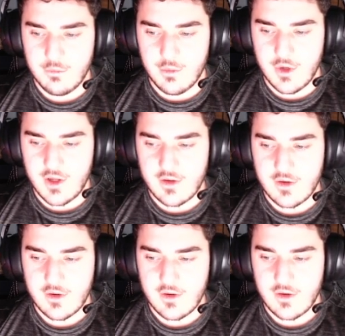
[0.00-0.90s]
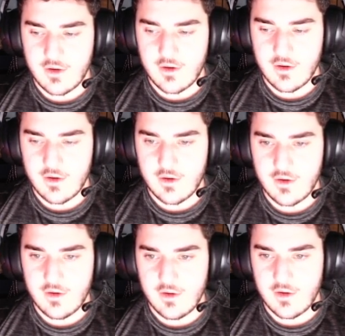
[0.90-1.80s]
But
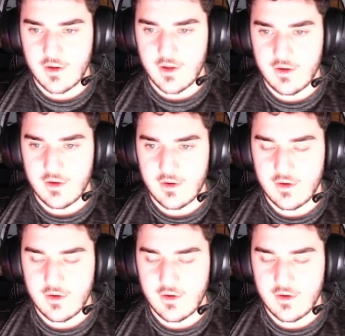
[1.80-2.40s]
again,